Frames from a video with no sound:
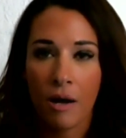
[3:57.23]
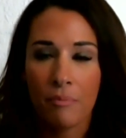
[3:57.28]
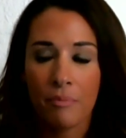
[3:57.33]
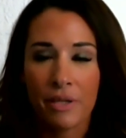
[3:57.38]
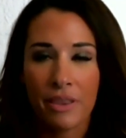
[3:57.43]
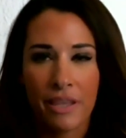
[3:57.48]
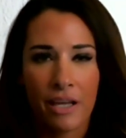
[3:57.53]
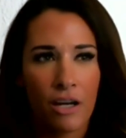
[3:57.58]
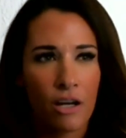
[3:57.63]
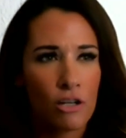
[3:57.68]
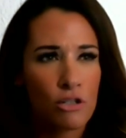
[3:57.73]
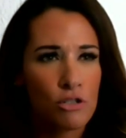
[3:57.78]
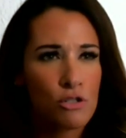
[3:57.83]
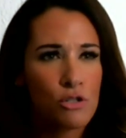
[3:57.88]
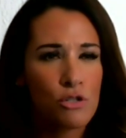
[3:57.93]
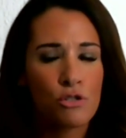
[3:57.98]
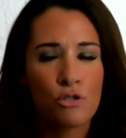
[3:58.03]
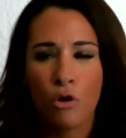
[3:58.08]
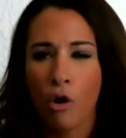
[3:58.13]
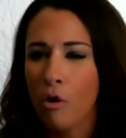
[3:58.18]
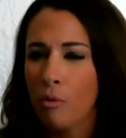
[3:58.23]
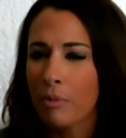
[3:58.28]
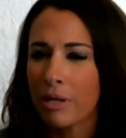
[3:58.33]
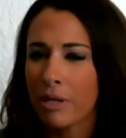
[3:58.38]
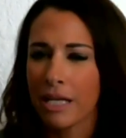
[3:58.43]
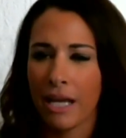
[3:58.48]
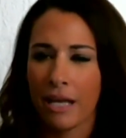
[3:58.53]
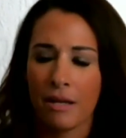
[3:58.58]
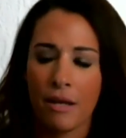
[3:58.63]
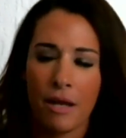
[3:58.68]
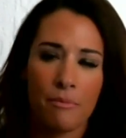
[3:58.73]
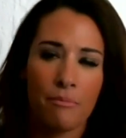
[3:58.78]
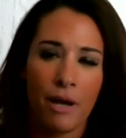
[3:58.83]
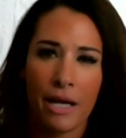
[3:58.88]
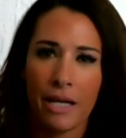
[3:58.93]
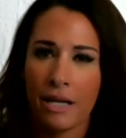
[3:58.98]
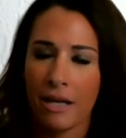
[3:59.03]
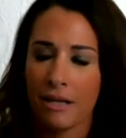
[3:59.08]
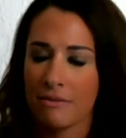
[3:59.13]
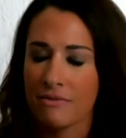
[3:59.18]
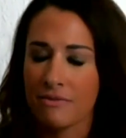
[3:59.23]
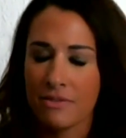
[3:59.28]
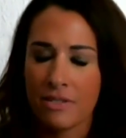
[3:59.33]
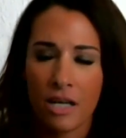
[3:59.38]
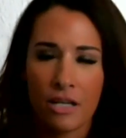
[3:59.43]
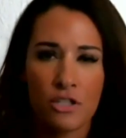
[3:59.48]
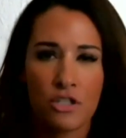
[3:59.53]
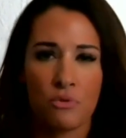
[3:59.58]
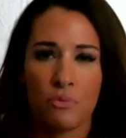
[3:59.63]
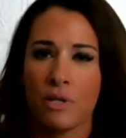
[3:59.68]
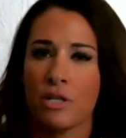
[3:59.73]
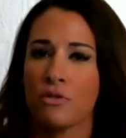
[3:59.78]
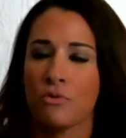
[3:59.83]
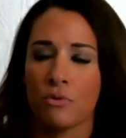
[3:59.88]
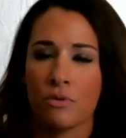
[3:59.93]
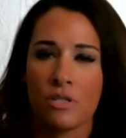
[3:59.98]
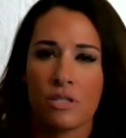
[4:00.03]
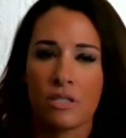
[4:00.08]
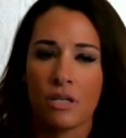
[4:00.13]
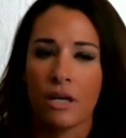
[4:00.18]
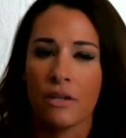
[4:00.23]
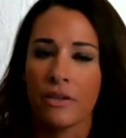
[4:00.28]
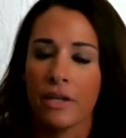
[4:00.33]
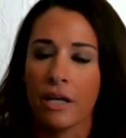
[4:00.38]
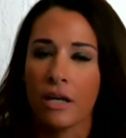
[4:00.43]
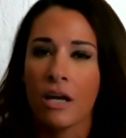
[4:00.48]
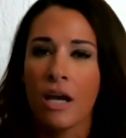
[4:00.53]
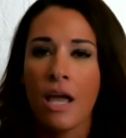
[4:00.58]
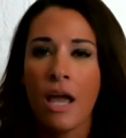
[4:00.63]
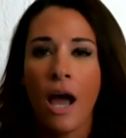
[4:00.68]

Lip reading: but there are so many, and mine has tons of resources on there,